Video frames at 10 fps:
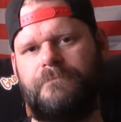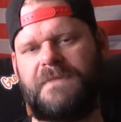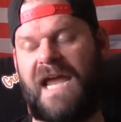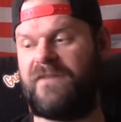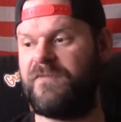
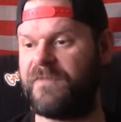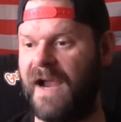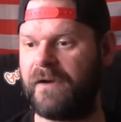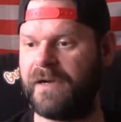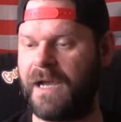And
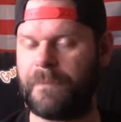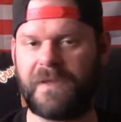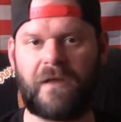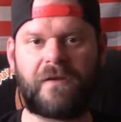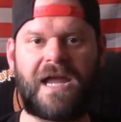firing up
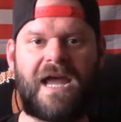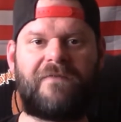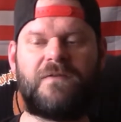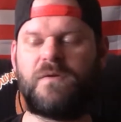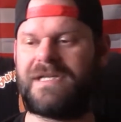the other
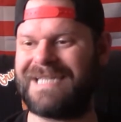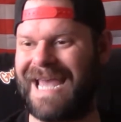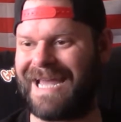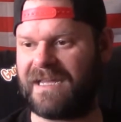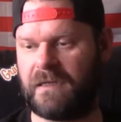half to
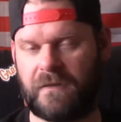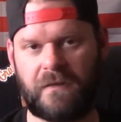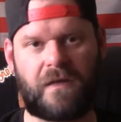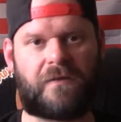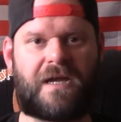attack
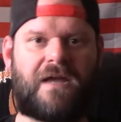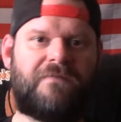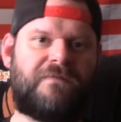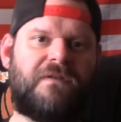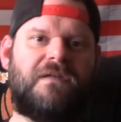the other
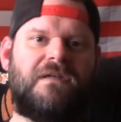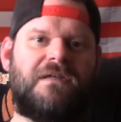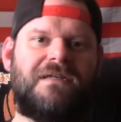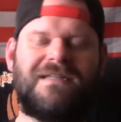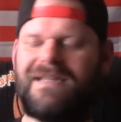half.
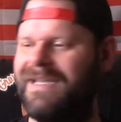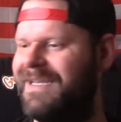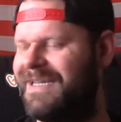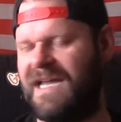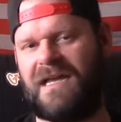Like,